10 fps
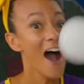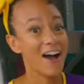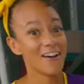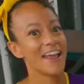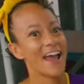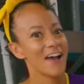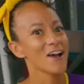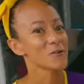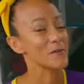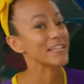oh yeah,
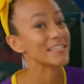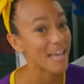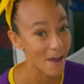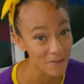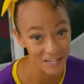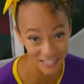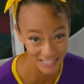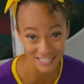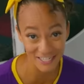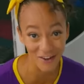we definitely
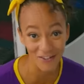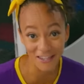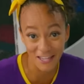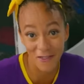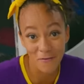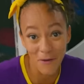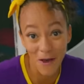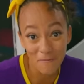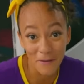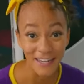need to go to the other
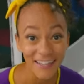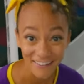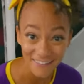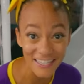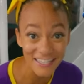ball pit. Let's